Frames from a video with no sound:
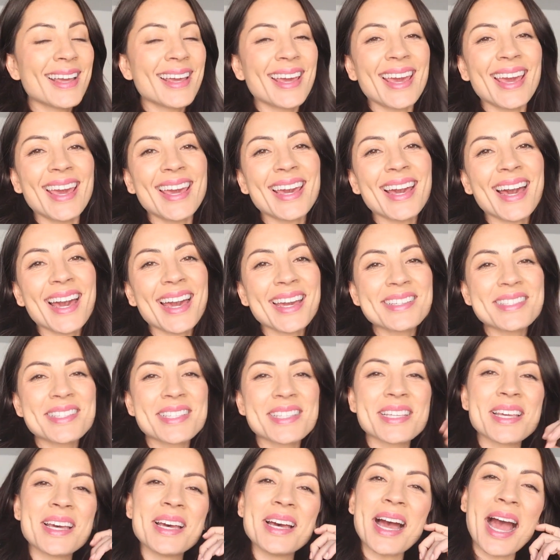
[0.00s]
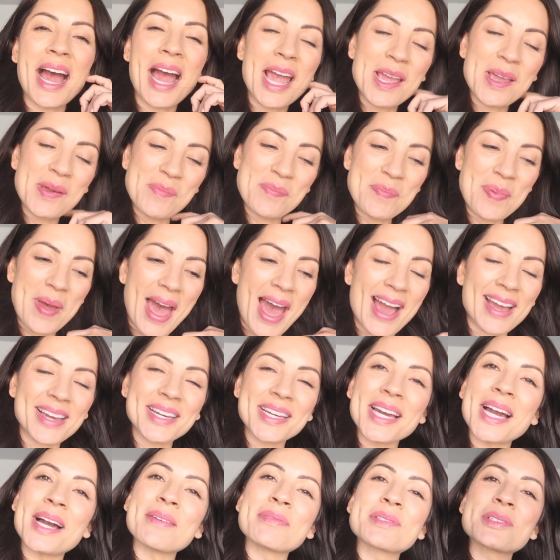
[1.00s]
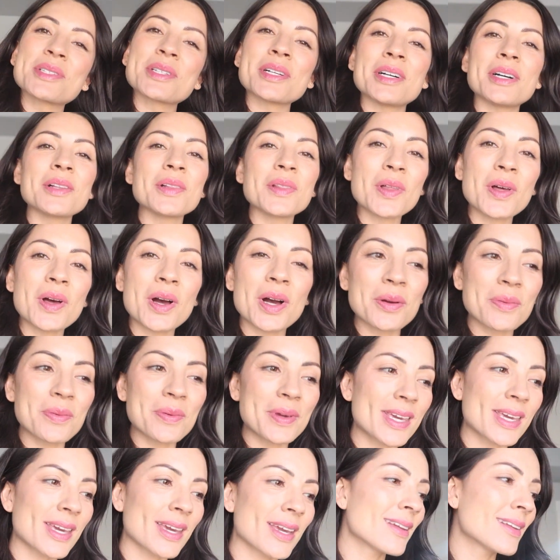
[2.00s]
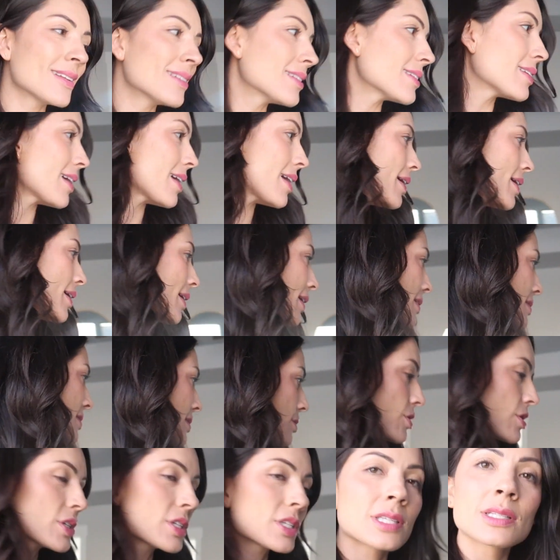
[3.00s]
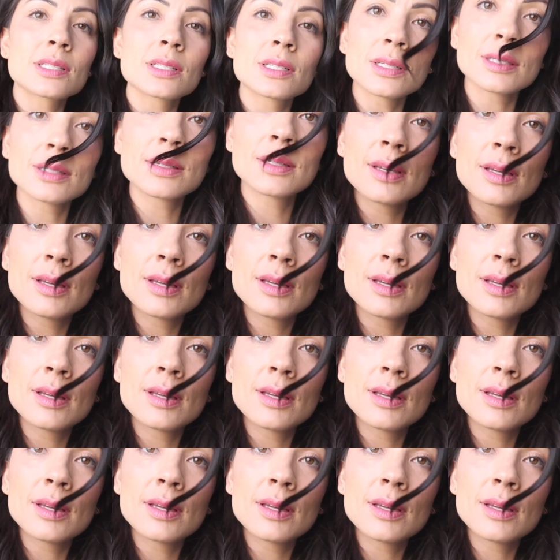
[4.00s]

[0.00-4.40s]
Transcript: Hey guys, I'm back after a long weekend. I guess I'll just